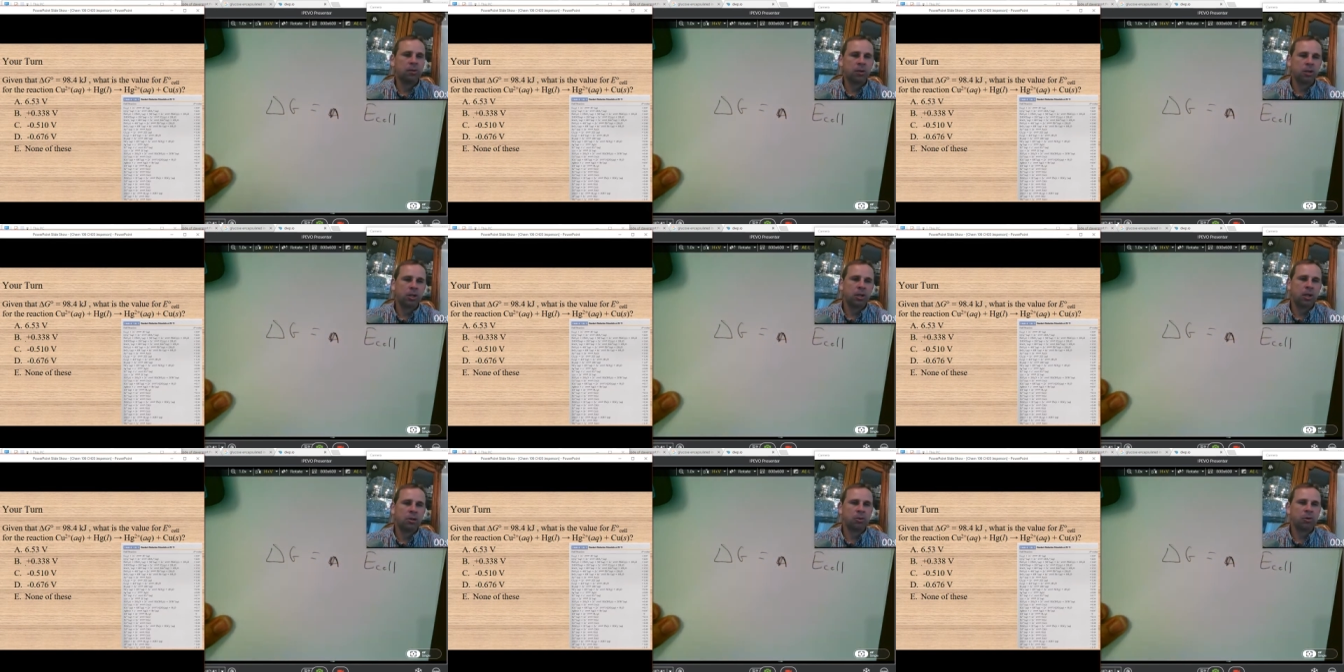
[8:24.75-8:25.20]

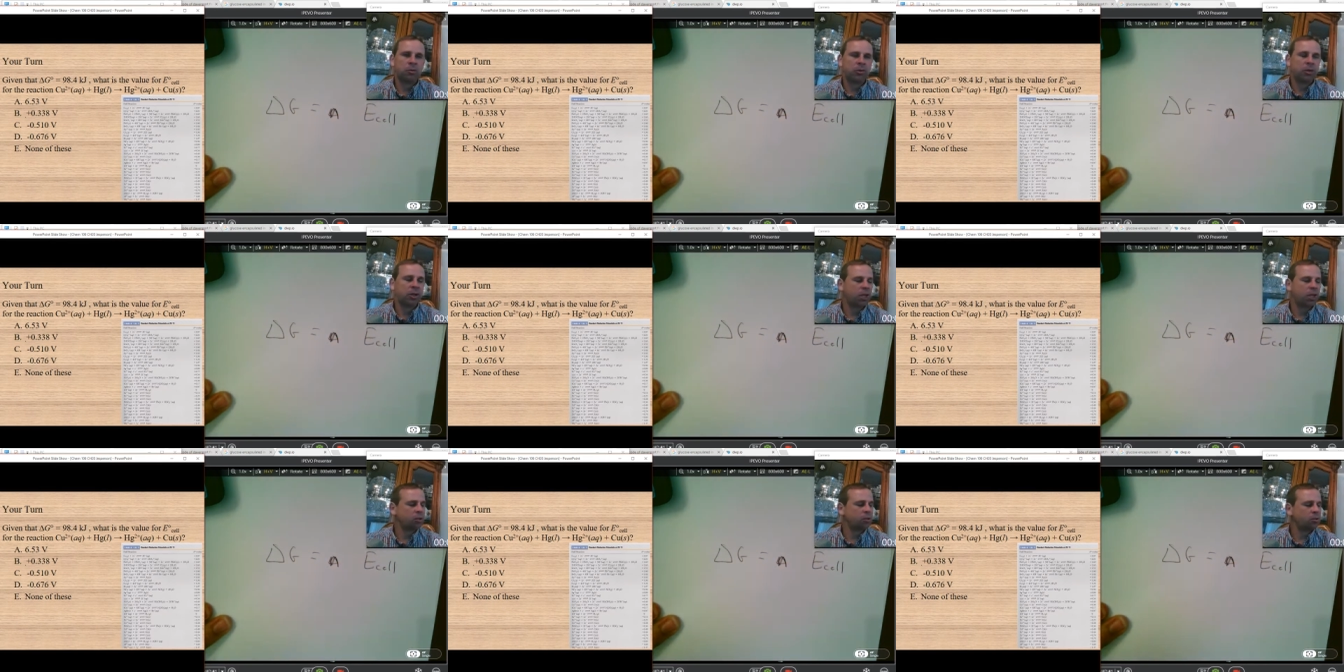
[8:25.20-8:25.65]
number of
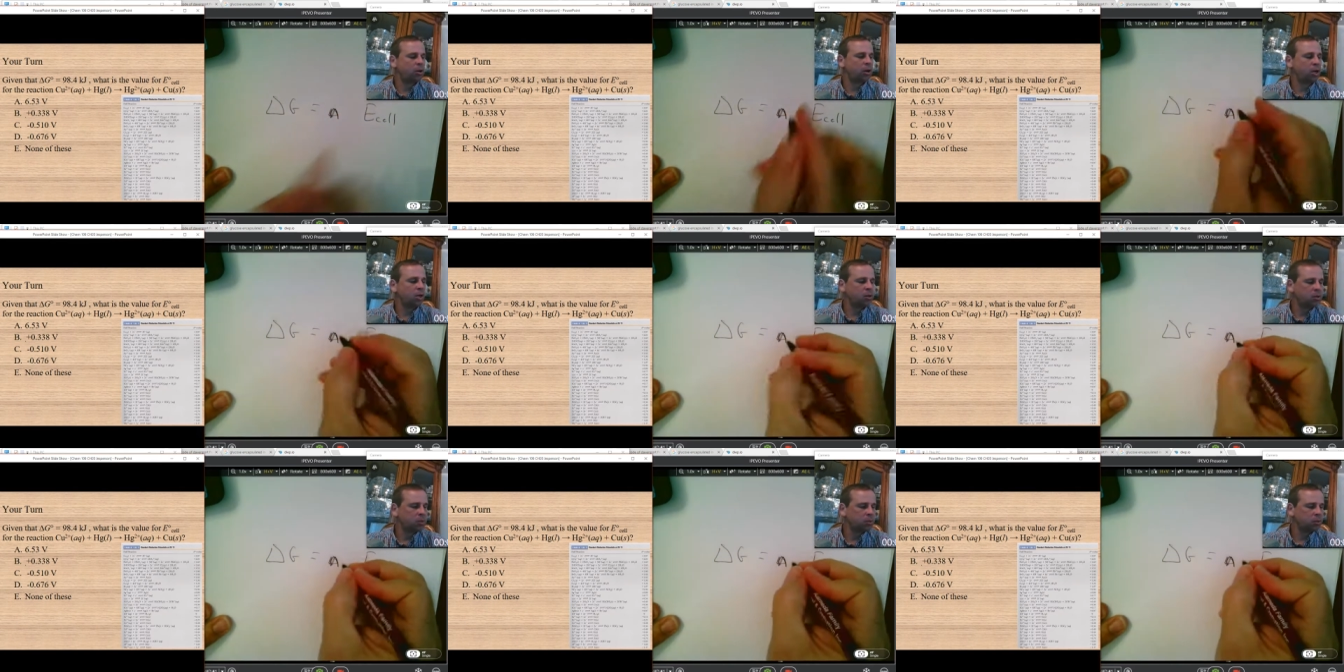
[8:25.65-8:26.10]

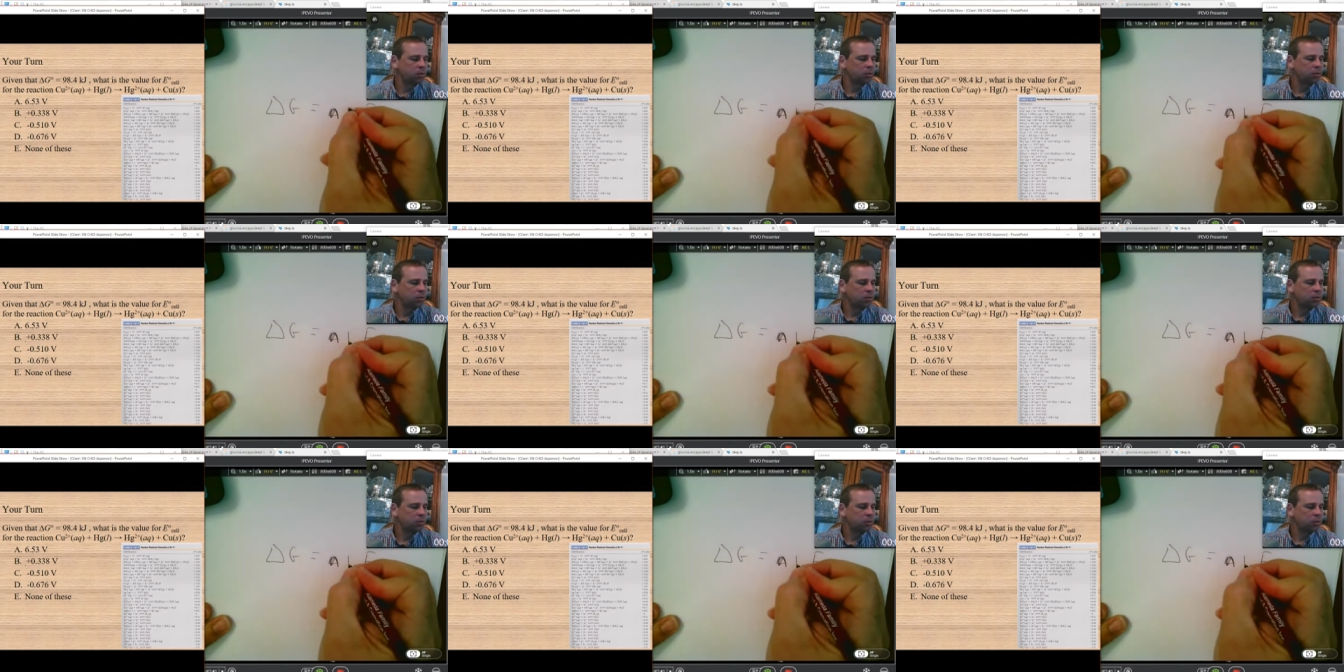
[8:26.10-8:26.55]
electrons
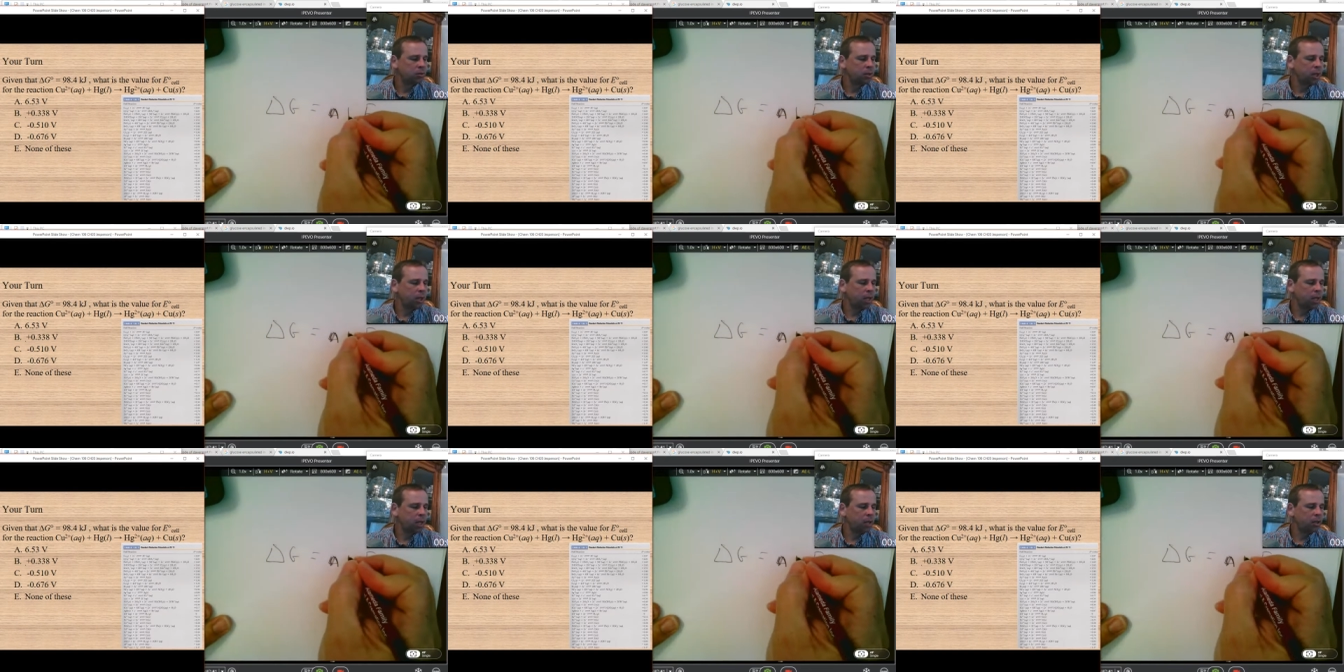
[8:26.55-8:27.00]

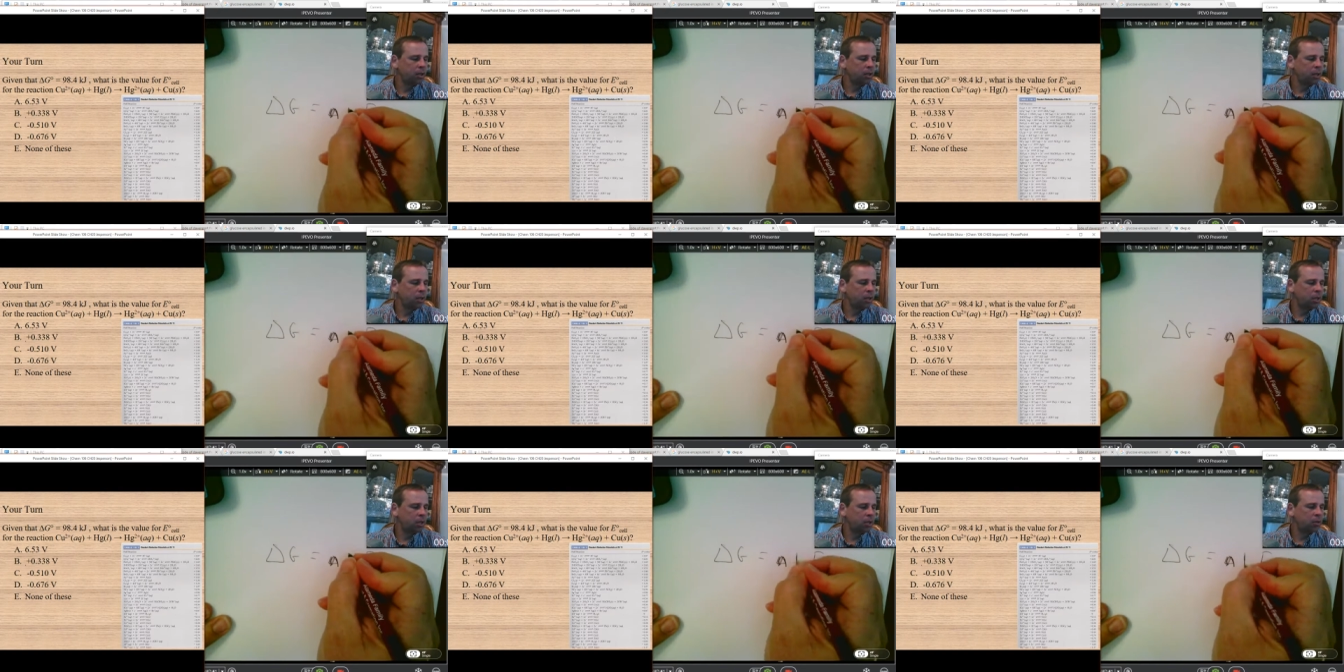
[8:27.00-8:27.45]
and
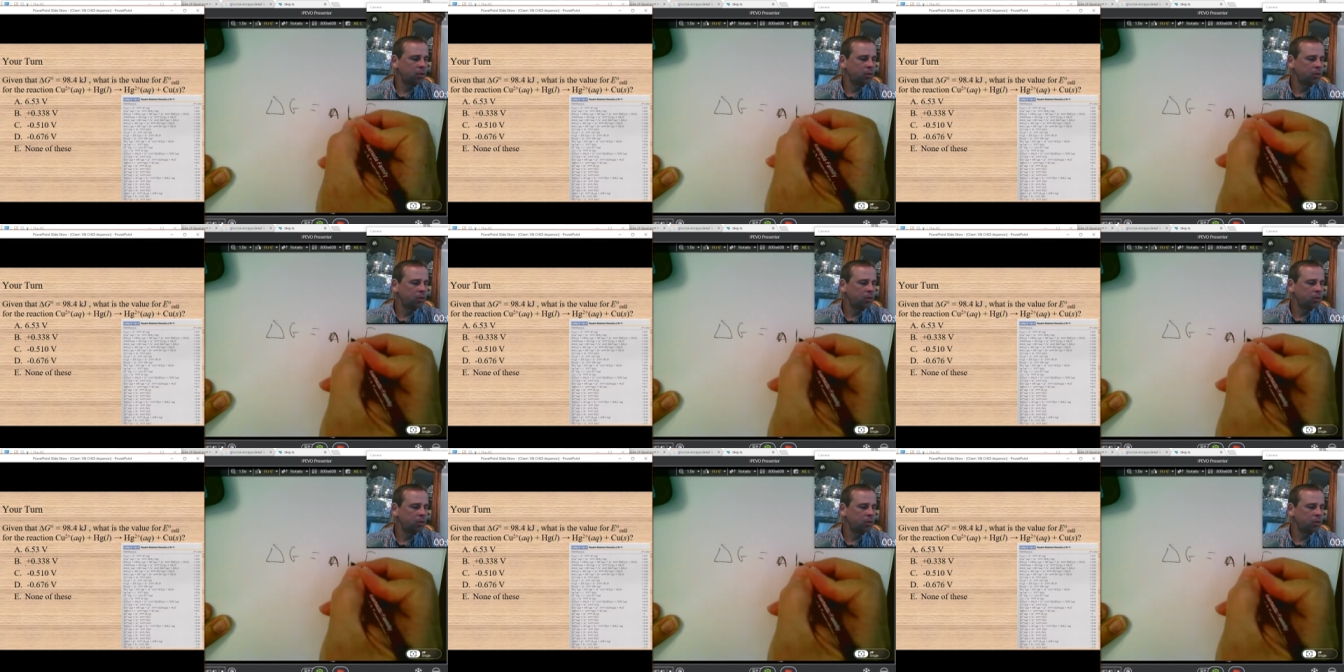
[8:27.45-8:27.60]
the